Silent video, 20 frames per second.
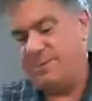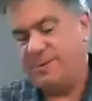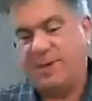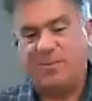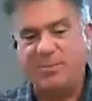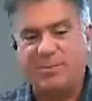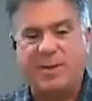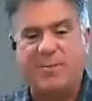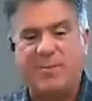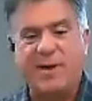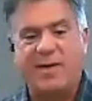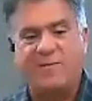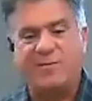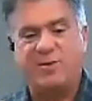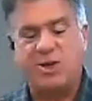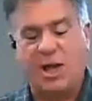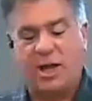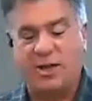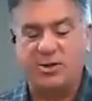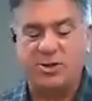sometimes I have
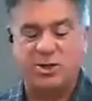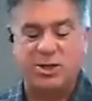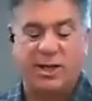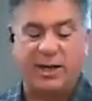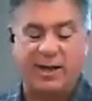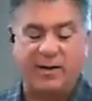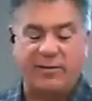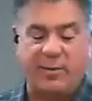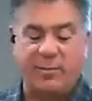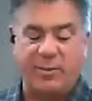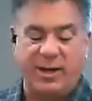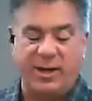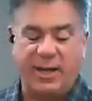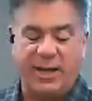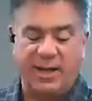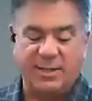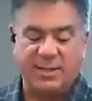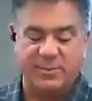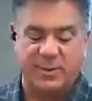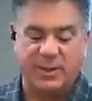challenge like everybody
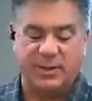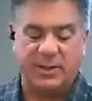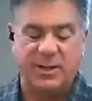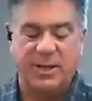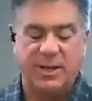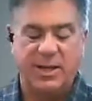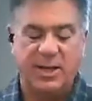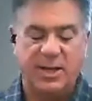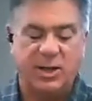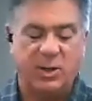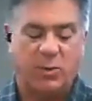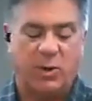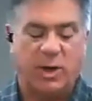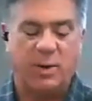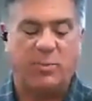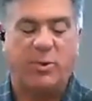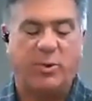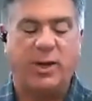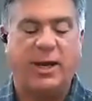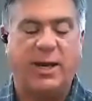else. But you
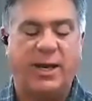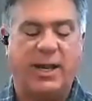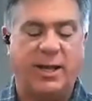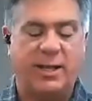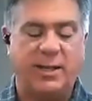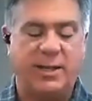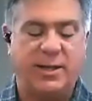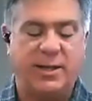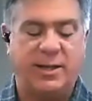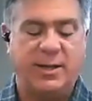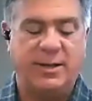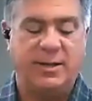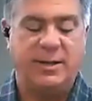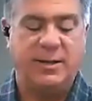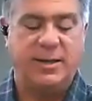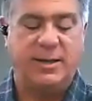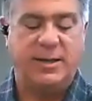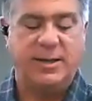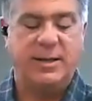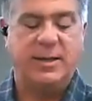want to put it in,
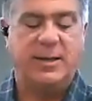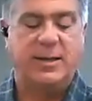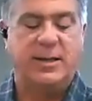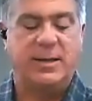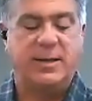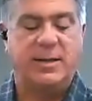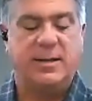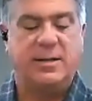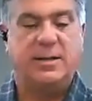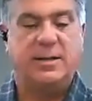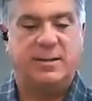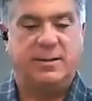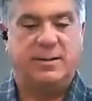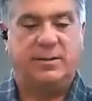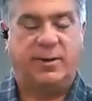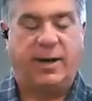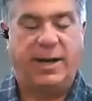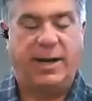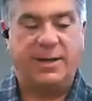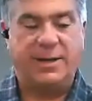
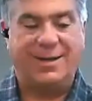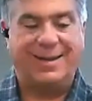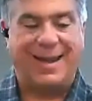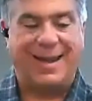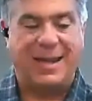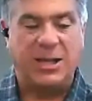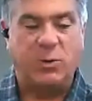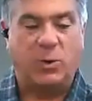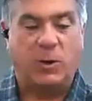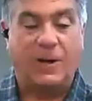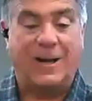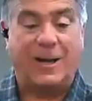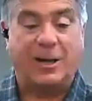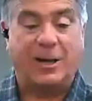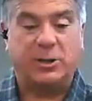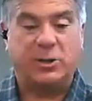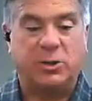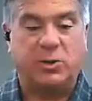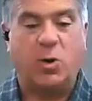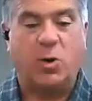right? And you want
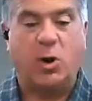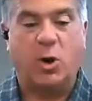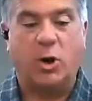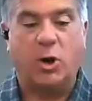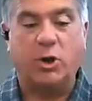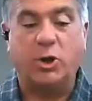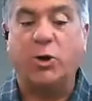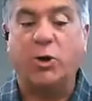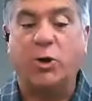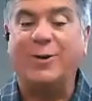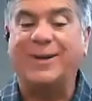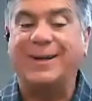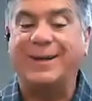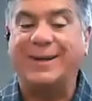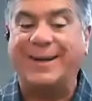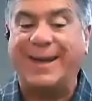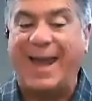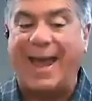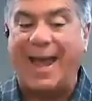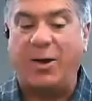quarter turn
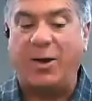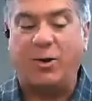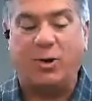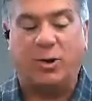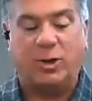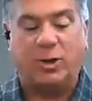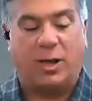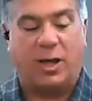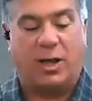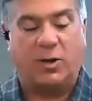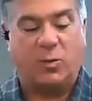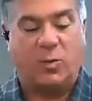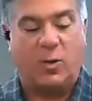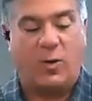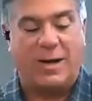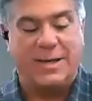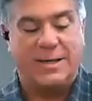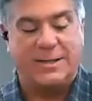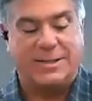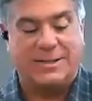
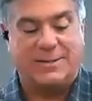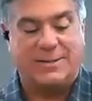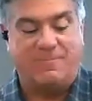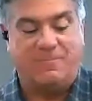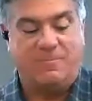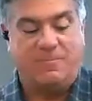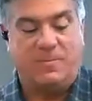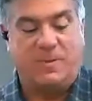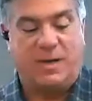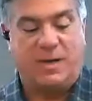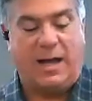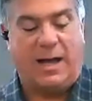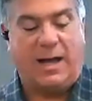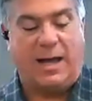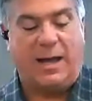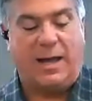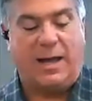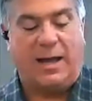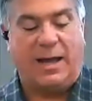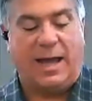counterclockwise
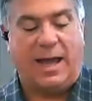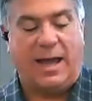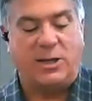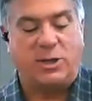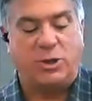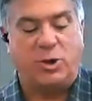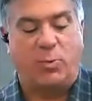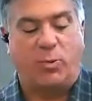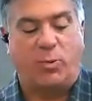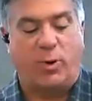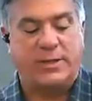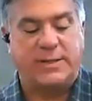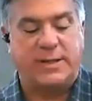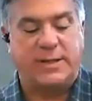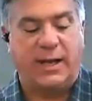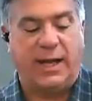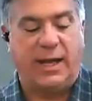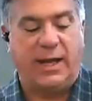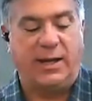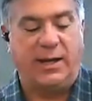as you're
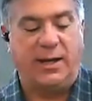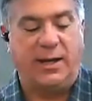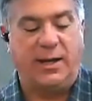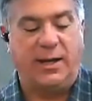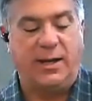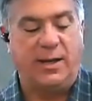pressing in,